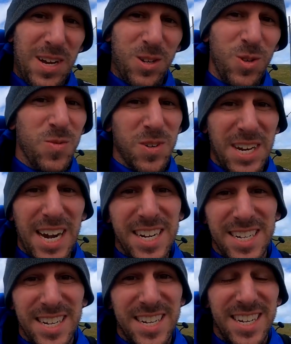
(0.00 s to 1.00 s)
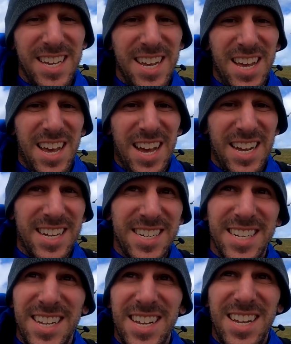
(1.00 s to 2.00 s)
Vancouver, Canada
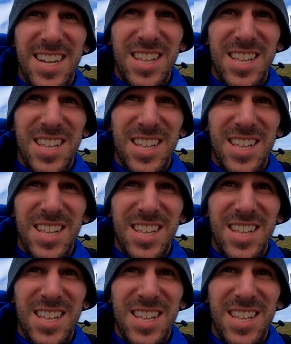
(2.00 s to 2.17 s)
and